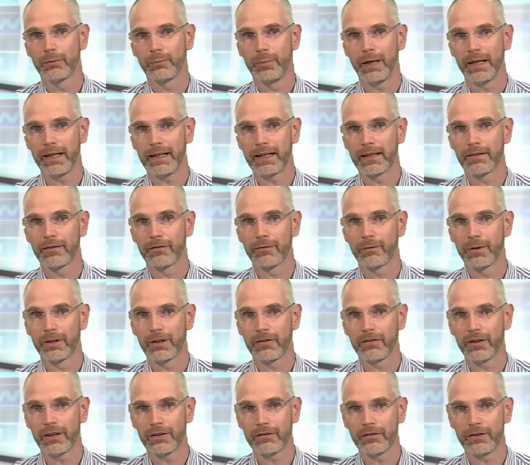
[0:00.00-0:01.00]
backends when
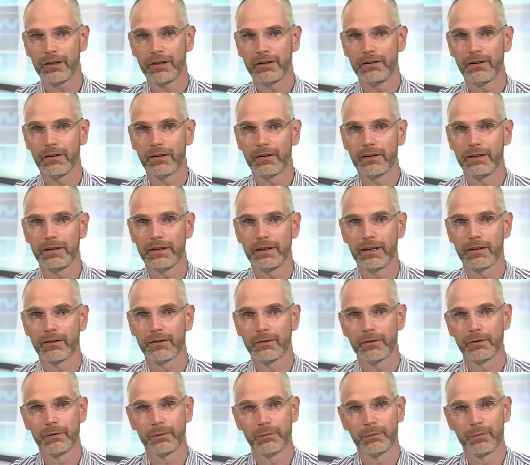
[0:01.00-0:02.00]
it's actually not needed
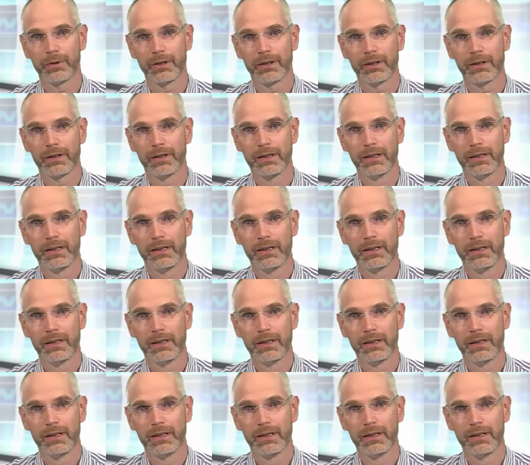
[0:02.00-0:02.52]
could be